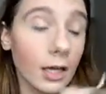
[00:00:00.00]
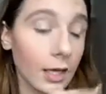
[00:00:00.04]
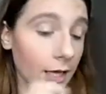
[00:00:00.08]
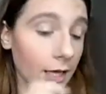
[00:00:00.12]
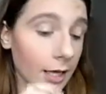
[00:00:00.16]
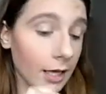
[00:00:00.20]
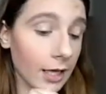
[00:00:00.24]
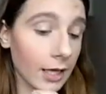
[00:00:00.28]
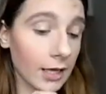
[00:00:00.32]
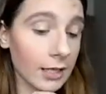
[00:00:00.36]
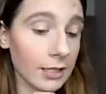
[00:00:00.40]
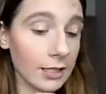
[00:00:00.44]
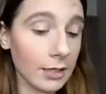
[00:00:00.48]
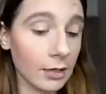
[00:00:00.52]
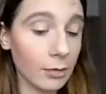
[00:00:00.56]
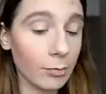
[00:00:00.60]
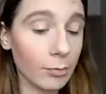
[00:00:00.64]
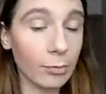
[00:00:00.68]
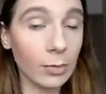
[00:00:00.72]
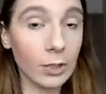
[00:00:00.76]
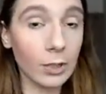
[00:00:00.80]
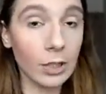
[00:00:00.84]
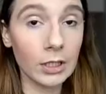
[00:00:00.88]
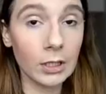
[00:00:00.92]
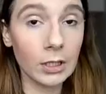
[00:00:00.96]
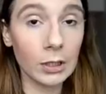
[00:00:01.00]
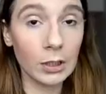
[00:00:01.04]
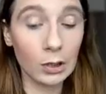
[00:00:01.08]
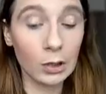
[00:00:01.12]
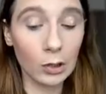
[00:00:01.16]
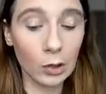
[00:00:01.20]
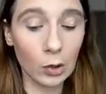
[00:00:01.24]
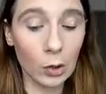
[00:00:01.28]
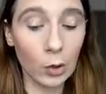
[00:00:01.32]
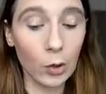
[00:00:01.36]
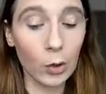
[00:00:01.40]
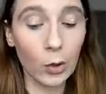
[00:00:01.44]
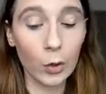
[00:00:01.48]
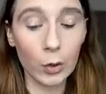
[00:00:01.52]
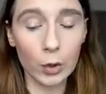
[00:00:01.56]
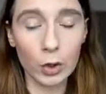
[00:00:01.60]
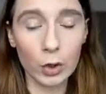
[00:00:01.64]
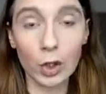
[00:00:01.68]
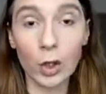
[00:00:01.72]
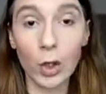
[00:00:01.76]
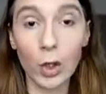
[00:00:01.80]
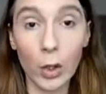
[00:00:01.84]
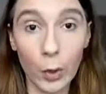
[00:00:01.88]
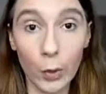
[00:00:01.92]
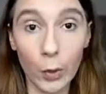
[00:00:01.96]
and a bit goes
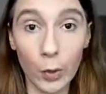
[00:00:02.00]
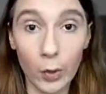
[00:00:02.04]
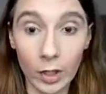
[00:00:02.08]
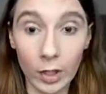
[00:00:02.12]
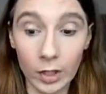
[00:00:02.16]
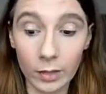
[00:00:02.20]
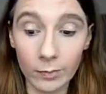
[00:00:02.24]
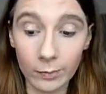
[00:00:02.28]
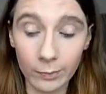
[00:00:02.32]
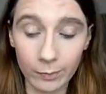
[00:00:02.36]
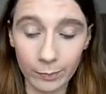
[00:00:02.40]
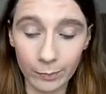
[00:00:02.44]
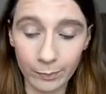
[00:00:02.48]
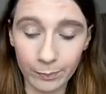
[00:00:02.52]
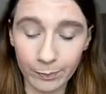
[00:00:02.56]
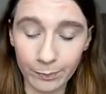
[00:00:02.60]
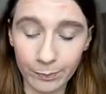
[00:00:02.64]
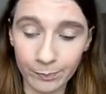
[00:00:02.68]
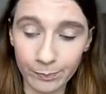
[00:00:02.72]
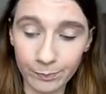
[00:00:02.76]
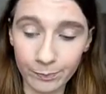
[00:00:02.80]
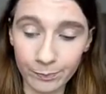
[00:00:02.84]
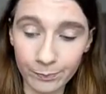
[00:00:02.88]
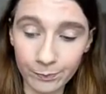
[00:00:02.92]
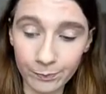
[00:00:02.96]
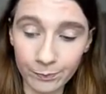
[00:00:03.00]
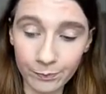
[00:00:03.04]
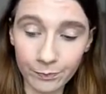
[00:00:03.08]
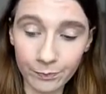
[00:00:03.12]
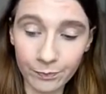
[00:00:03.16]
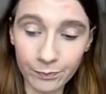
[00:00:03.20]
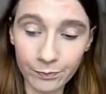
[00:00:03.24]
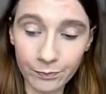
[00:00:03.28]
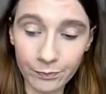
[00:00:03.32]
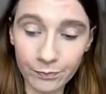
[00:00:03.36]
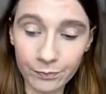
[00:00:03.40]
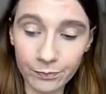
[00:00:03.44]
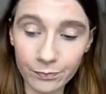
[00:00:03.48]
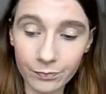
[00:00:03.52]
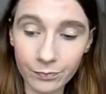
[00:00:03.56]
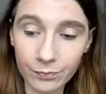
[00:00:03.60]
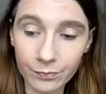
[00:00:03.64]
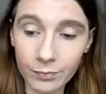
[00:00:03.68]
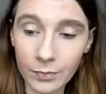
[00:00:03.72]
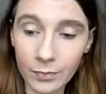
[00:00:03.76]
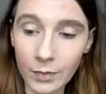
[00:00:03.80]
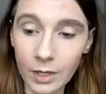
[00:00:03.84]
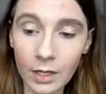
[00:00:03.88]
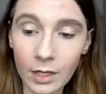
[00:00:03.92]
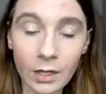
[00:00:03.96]
a long way.
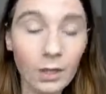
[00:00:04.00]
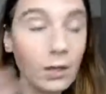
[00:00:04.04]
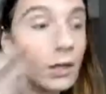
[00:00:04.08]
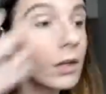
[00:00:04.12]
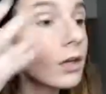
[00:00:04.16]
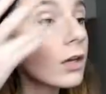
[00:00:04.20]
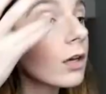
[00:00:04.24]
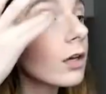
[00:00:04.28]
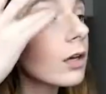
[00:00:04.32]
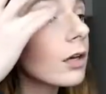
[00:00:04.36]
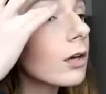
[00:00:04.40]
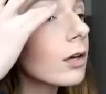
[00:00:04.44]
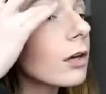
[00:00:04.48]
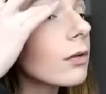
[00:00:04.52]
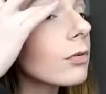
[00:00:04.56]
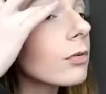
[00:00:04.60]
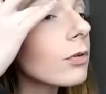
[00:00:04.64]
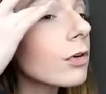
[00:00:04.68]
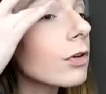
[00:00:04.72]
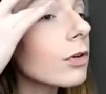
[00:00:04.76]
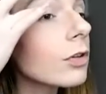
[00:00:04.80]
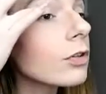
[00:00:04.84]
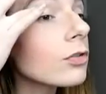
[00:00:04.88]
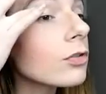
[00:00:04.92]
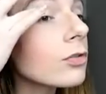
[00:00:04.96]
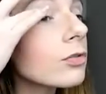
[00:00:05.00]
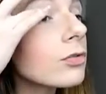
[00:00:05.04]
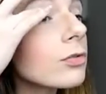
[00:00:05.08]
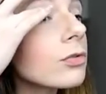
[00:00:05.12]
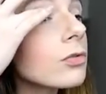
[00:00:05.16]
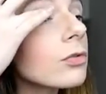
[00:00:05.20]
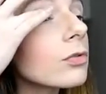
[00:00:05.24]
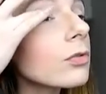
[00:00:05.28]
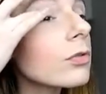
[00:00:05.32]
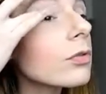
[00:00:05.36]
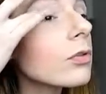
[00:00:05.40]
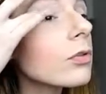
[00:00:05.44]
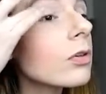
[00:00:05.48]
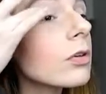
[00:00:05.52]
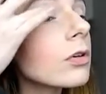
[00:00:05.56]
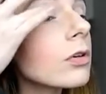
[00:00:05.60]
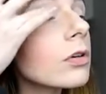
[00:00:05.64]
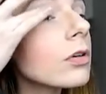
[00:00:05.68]
I'm going to